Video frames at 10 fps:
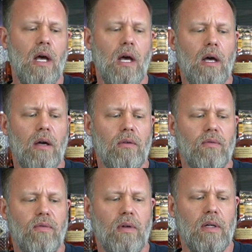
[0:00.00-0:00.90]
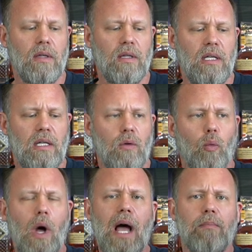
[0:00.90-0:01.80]
of the
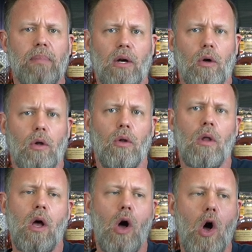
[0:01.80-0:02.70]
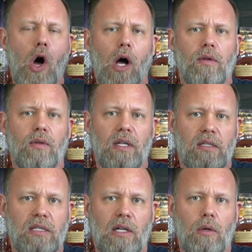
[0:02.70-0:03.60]
wine barrel on
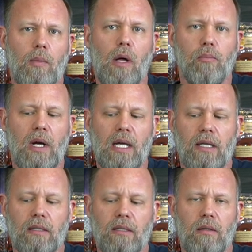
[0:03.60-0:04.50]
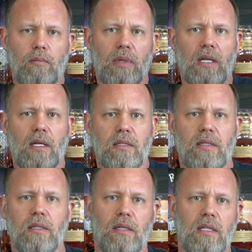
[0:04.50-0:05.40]
this single malt product
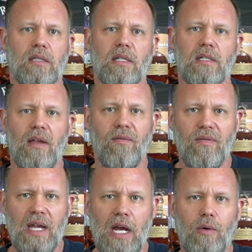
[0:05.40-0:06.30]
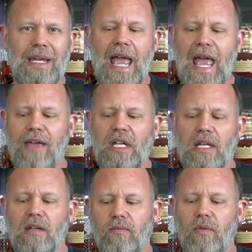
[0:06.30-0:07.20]
because this is a very heavy
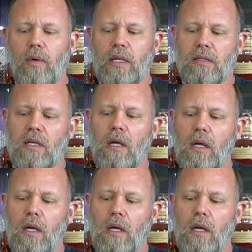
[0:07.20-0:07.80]
influence